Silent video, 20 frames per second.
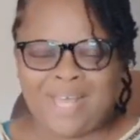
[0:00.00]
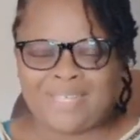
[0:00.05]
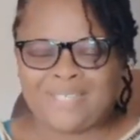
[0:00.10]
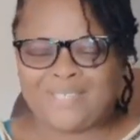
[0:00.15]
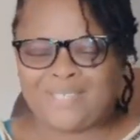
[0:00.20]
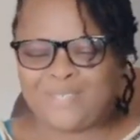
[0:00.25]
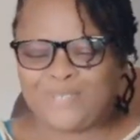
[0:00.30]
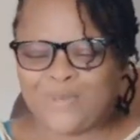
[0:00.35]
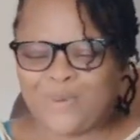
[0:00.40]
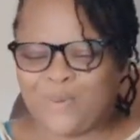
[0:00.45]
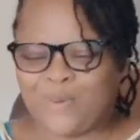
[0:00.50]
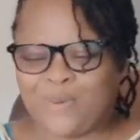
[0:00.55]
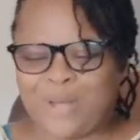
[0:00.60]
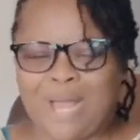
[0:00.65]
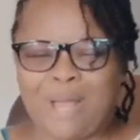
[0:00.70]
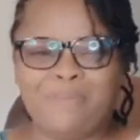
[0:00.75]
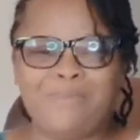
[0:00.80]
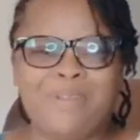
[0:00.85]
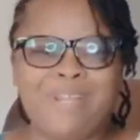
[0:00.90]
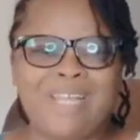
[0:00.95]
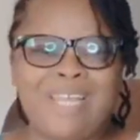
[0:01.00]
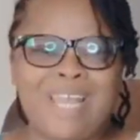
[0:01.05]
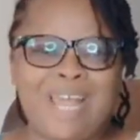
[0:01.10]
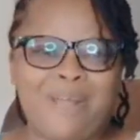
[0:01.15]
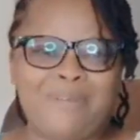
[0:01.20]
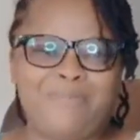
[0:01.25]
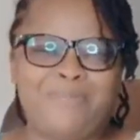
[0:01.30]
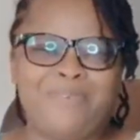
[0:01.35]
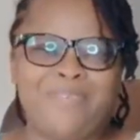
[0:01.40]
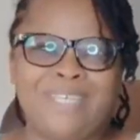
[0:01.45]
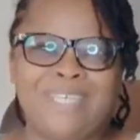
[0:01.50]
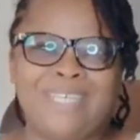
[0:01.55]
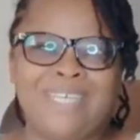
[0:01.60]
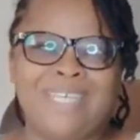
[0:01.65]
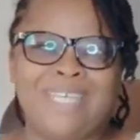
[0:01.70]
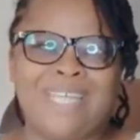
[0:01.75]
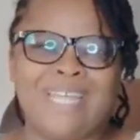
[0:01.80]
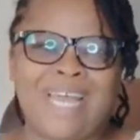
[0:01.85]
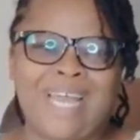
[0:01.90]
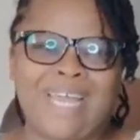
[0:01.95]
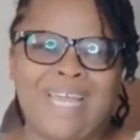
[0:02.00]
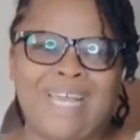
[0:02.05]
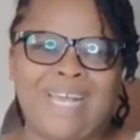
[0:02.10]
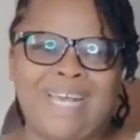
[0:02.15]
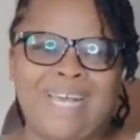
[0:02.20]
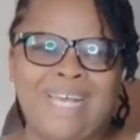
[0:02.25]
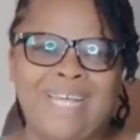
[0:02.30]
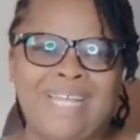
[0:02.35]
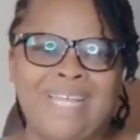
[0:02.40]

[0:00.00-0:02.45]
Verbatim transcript: So I'm really happy. Like,